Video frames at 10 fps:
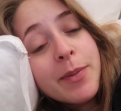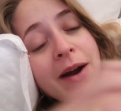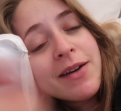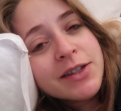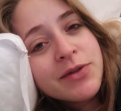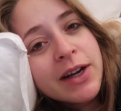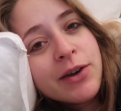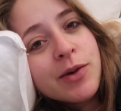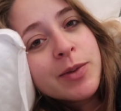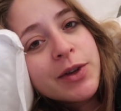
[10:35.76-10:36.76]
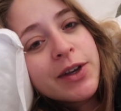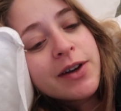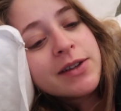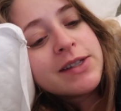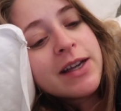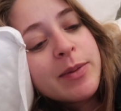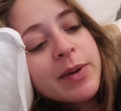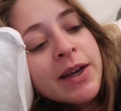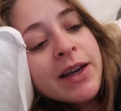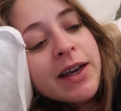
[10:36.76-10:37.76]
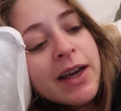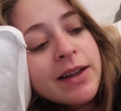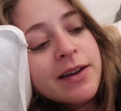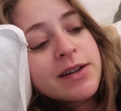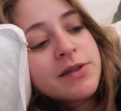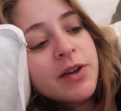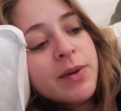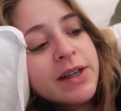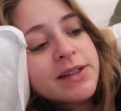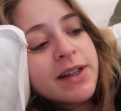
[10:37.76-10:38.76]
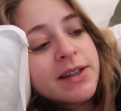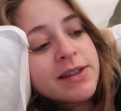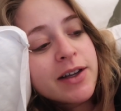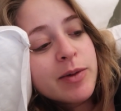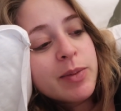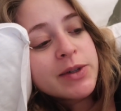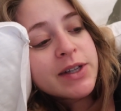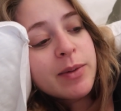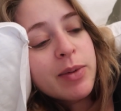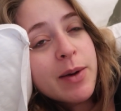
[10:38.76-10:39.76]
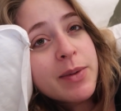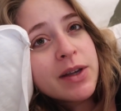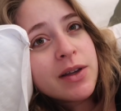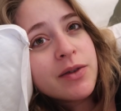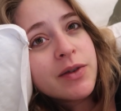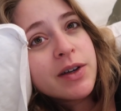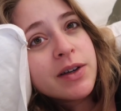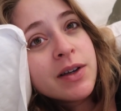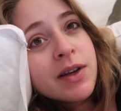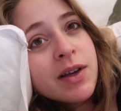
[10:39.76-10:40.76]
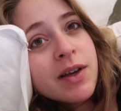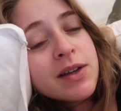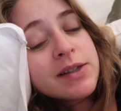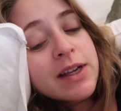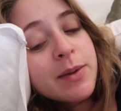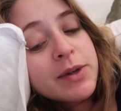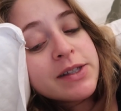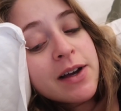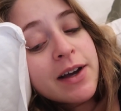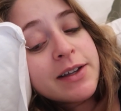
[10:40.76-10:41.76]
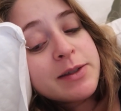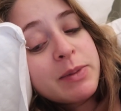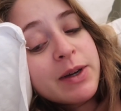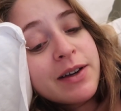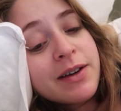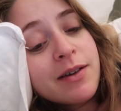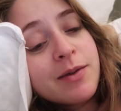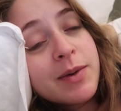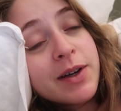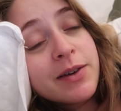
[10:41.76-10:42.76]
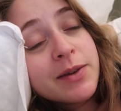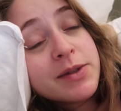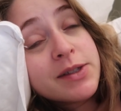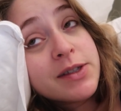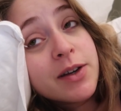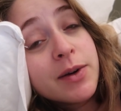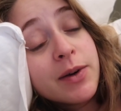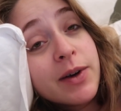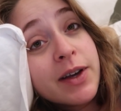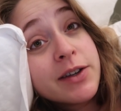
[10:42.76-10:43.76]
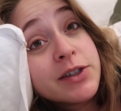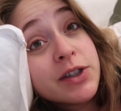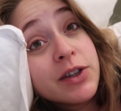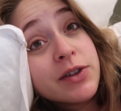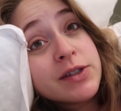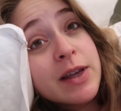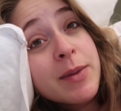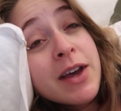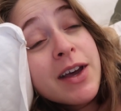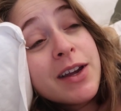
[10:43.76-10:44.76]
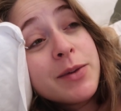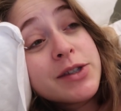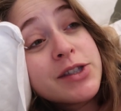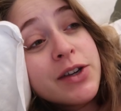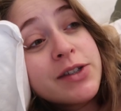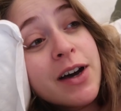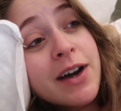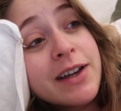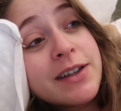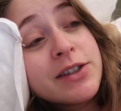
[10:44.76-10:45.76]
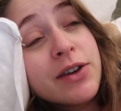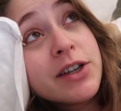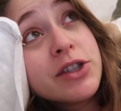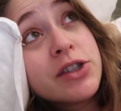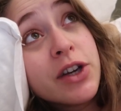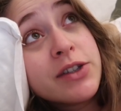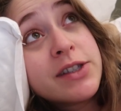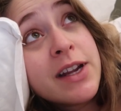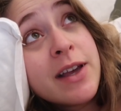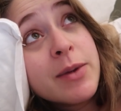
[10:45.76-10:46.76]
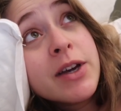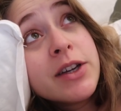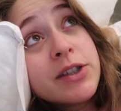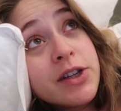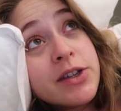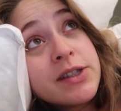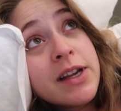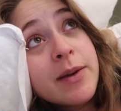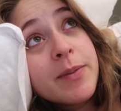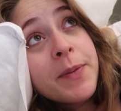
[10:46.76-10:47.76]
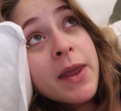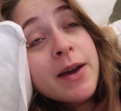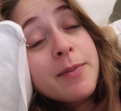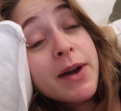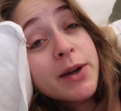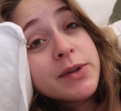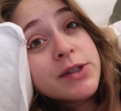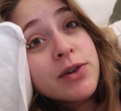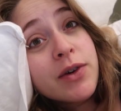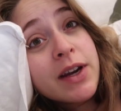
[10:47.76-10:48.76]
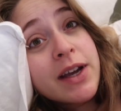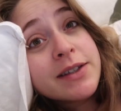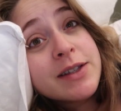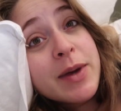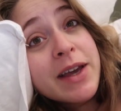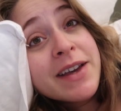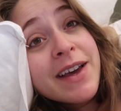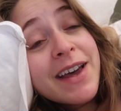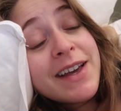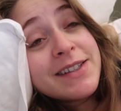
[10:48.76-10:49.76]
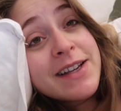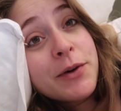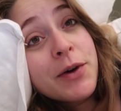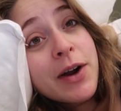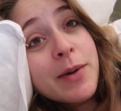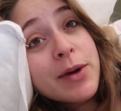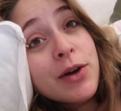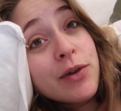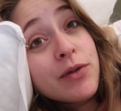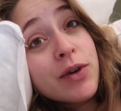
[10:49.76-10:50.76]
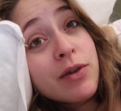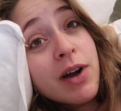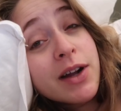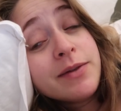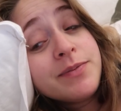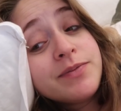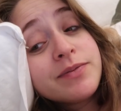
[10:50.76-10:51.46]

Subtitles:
Apparently it's really normal that you can't sleep in the last few weeks. I think it's like your body prepping you for sleepless nights, but oh my god, it was so annoying. I just could not sleep. You know, I was so tired, you know, like, just go to sleep, just go to sleep. Mike was snoring next to me. He's now got up and gone for a run.